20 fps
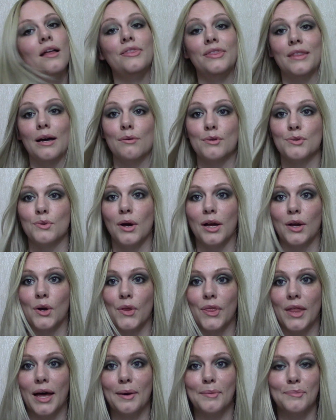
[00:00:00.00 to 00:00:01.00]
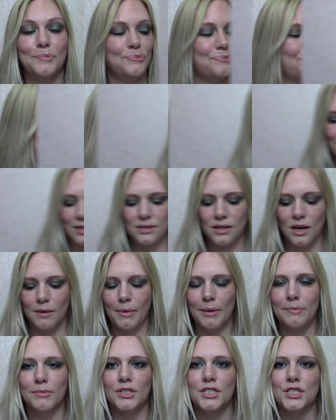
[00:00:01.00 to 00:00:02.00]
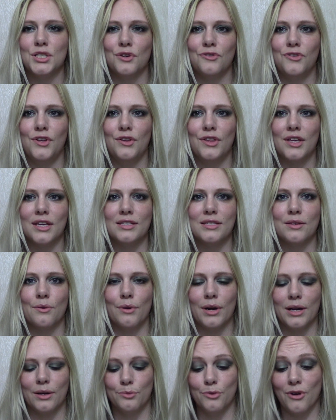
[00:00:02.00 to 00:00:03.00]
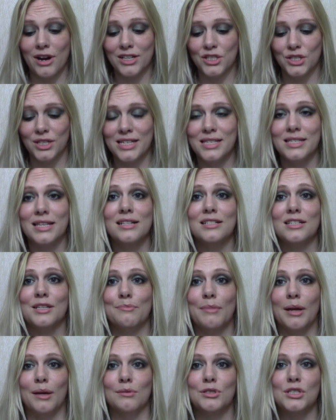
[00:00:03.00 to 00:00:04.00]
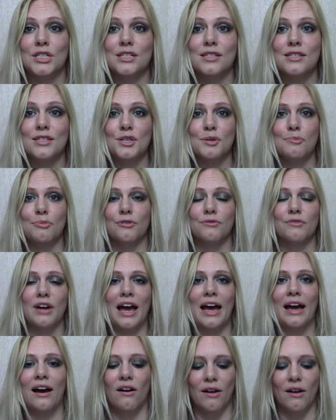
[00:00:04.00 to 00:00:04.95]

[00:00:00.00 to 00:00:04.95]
that was why I got that. Next up, I'm going to do a few things that were actually sent to me, which is super rare.